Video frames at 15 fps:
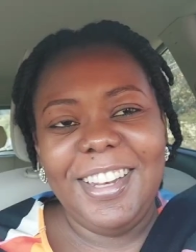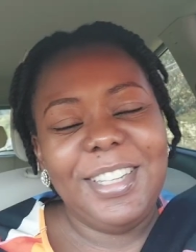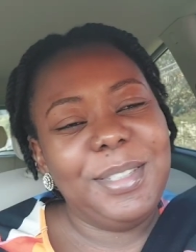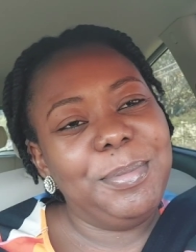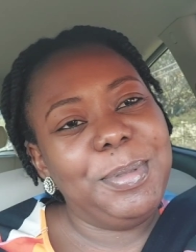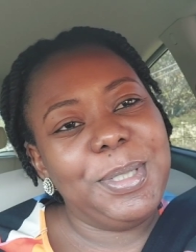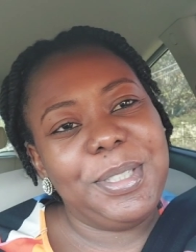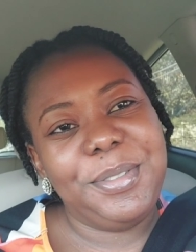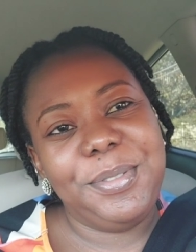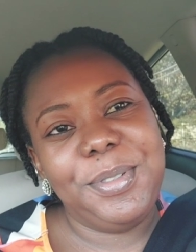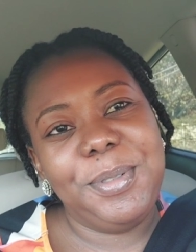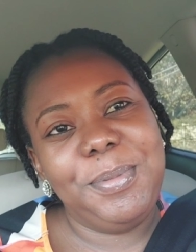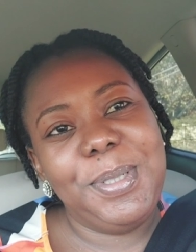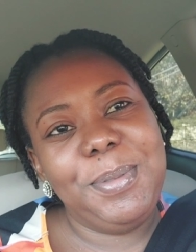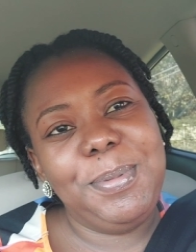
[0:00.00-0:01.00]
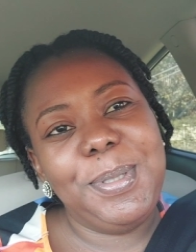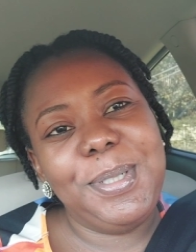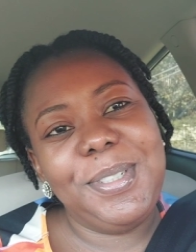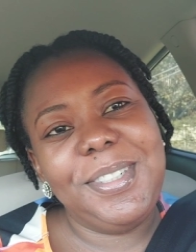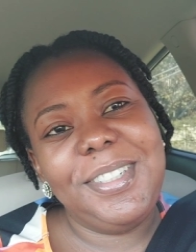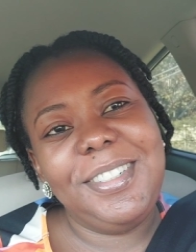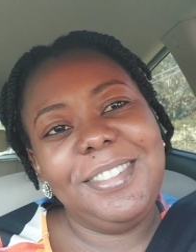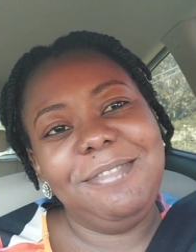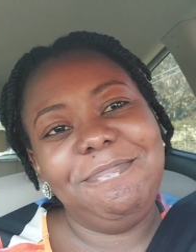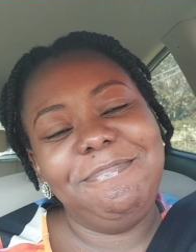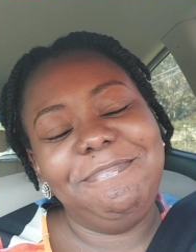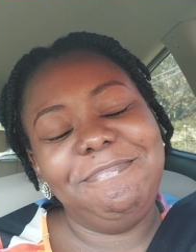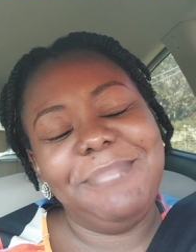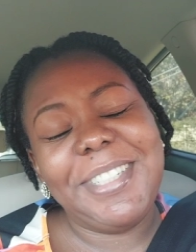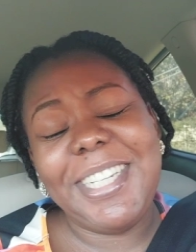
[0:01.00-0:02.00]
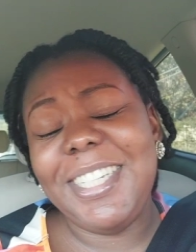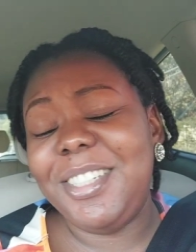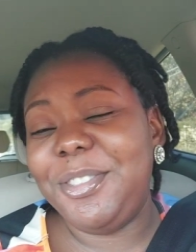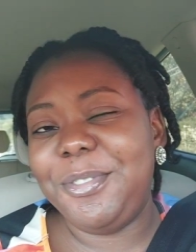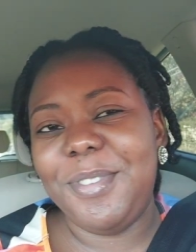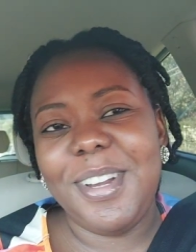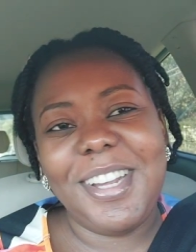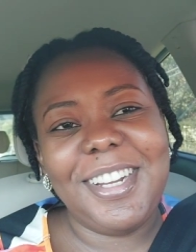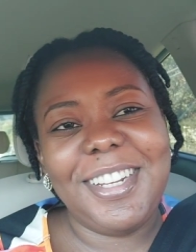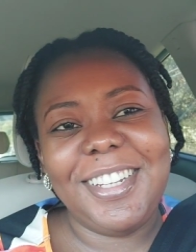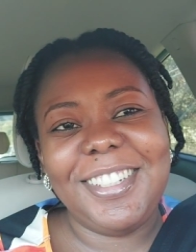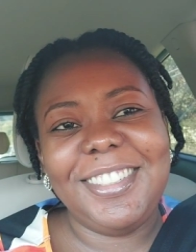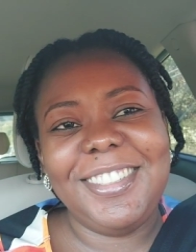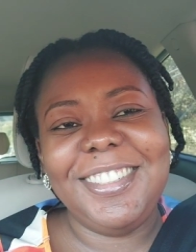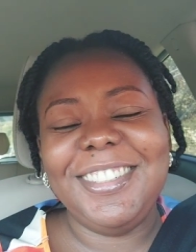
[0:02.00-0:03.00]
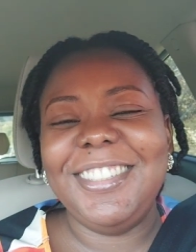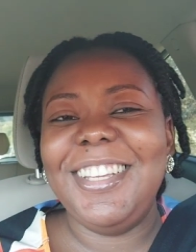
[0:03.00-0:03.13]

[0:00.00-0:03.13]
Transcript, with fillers: Hello, beautiful people. It's Friday.